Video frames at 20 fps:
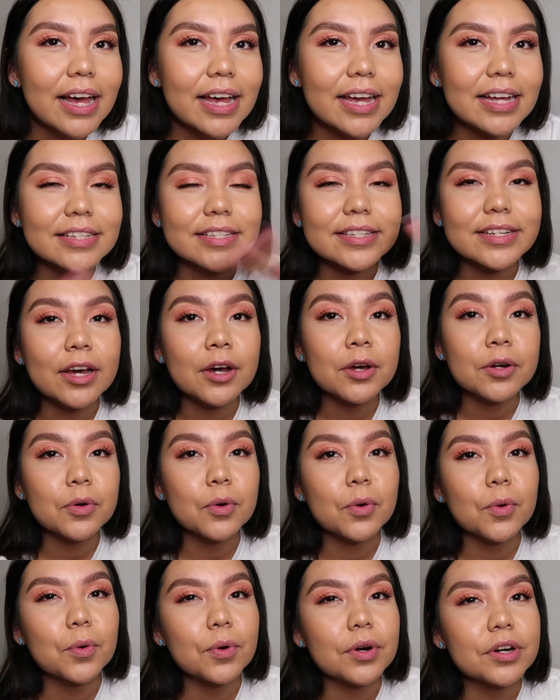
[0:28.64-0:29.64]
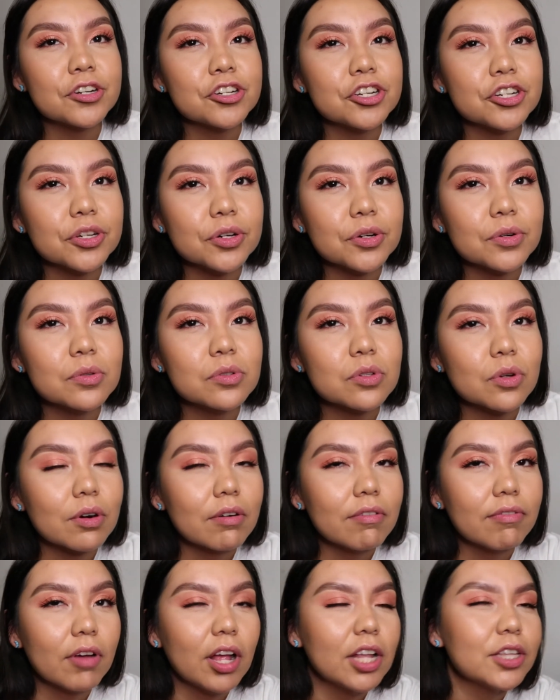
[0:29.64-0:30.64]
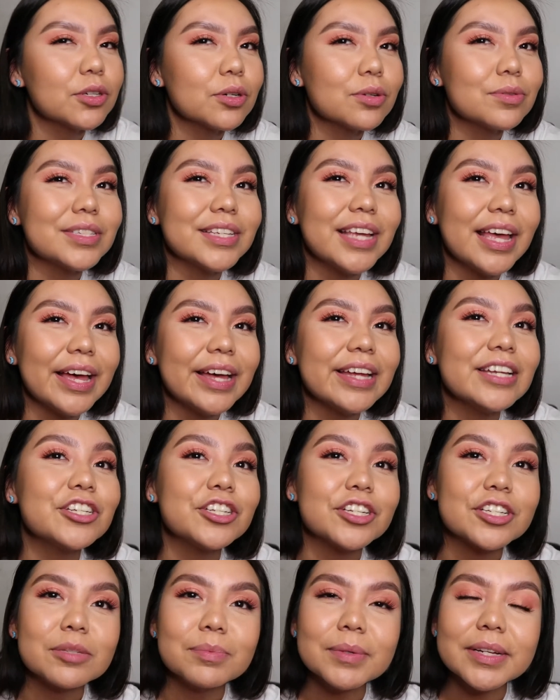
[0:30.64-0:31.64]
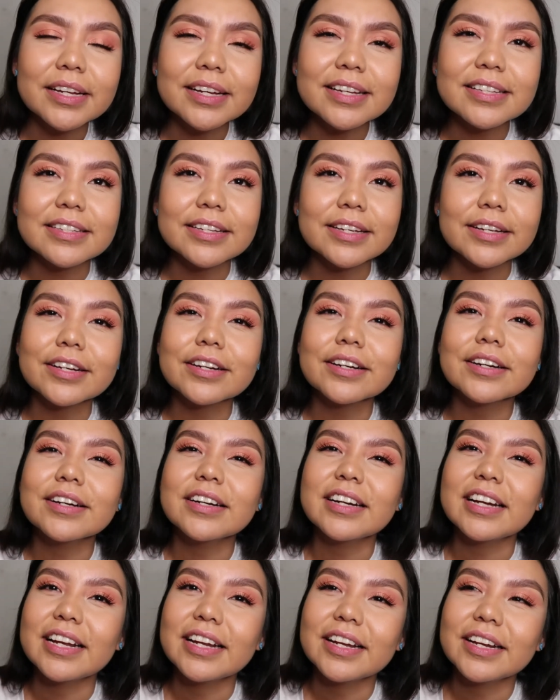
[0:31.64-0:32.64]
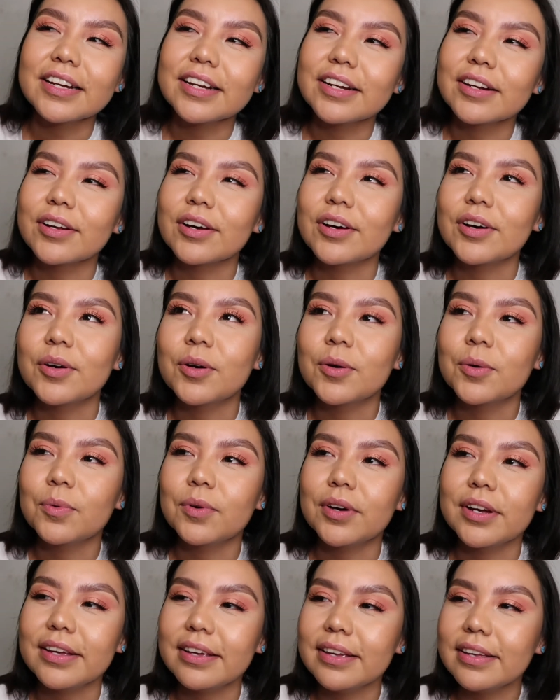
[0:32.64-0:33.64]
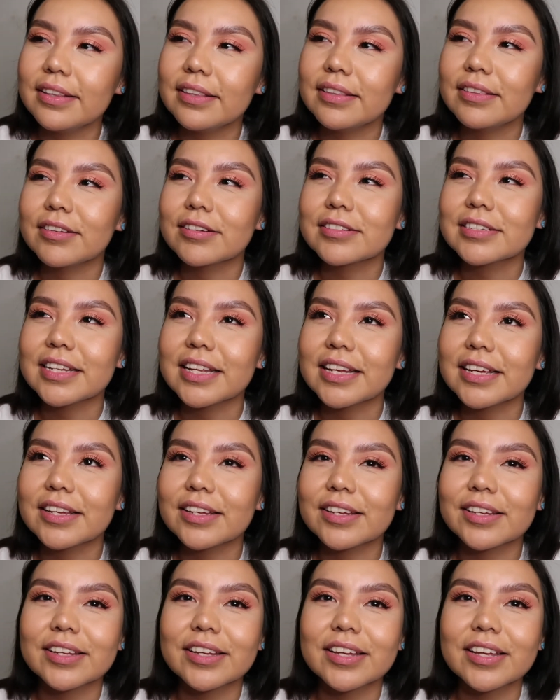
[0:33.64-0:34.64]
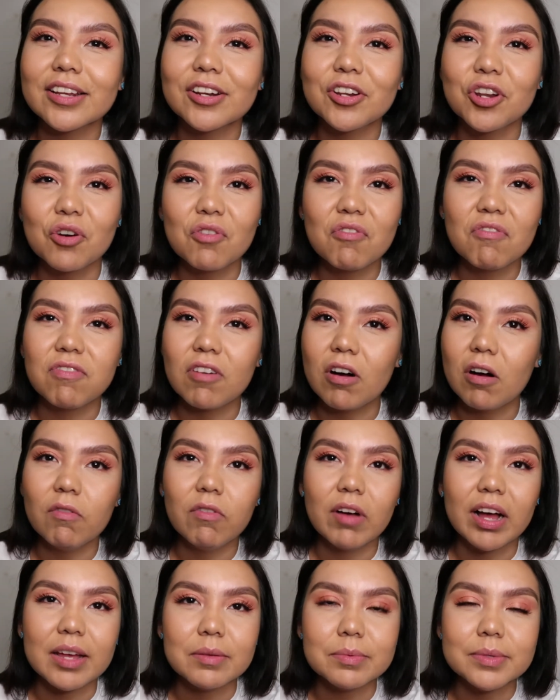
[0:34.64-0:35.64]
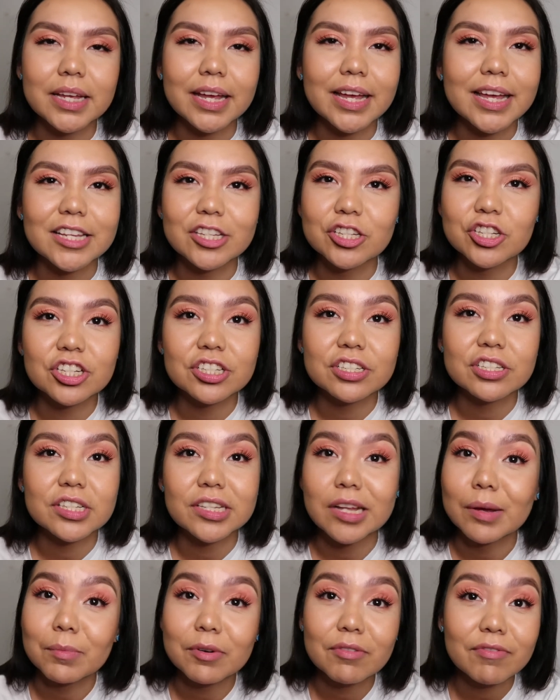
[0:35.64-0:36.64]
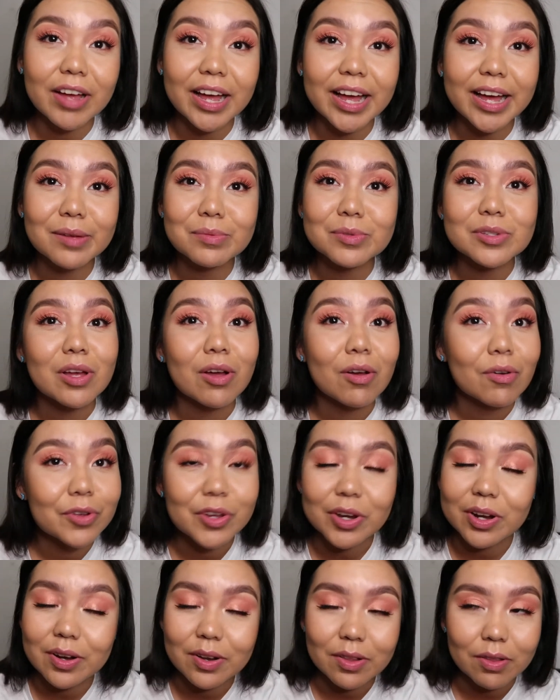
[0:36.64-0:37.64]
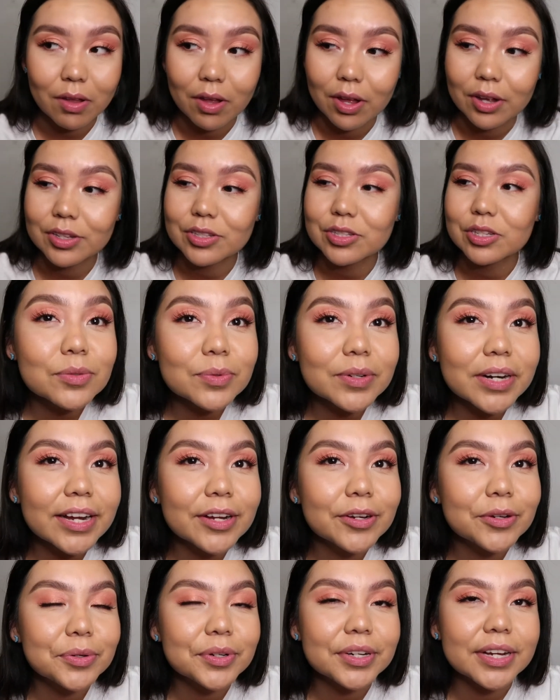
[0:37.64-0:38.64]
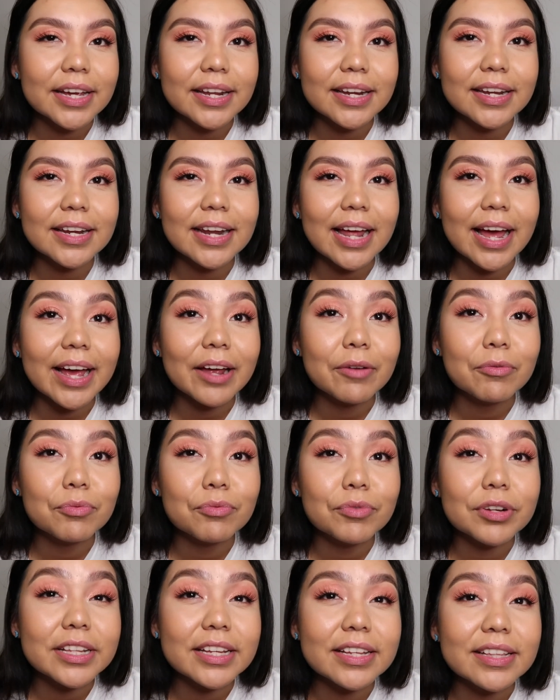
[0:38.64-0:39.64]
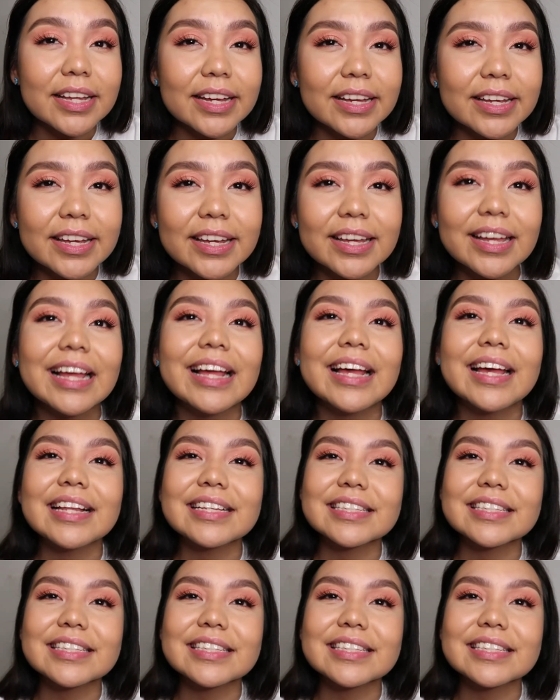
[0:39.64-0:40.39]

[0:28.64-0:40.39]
It's not orange tones or fall tones yet, just because here in Hawaii there's like no fall vibes yet. It's just summer vibes all year long. That's what I created. I really like it.